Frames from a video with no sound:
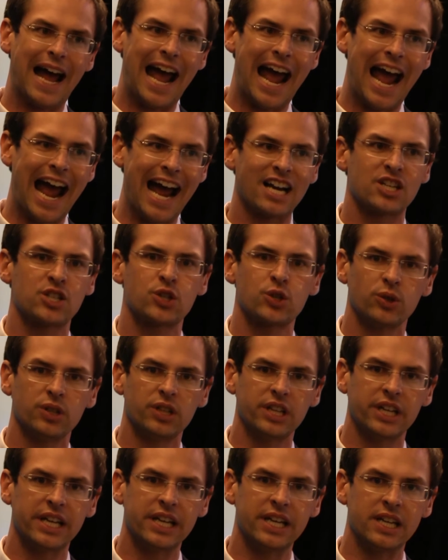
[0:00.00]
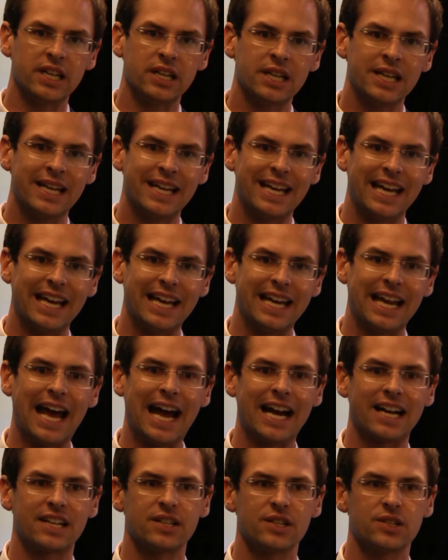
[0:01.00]
actually
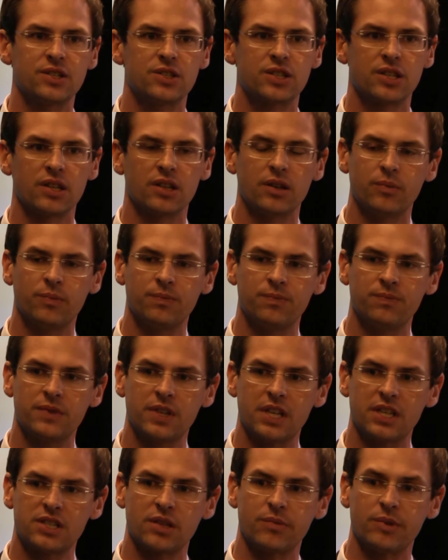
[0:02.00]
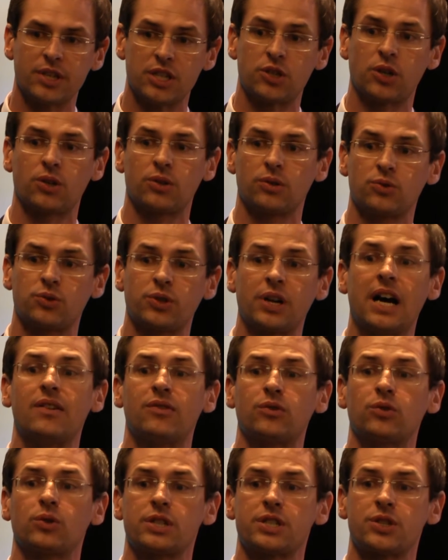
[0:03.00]
enacted some internal
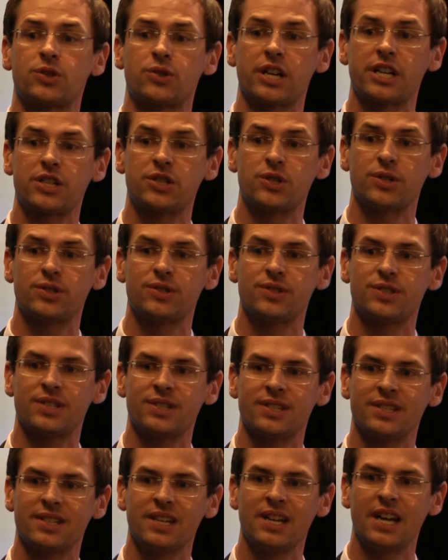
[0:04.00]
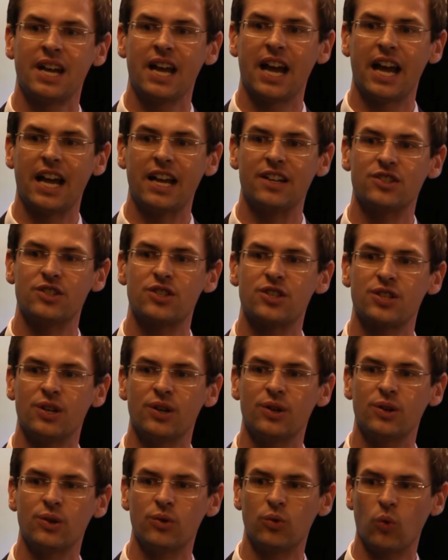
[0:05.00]
travel restrictions. And
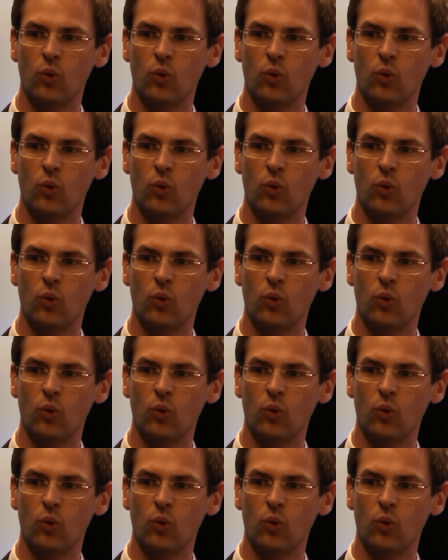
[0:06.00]
so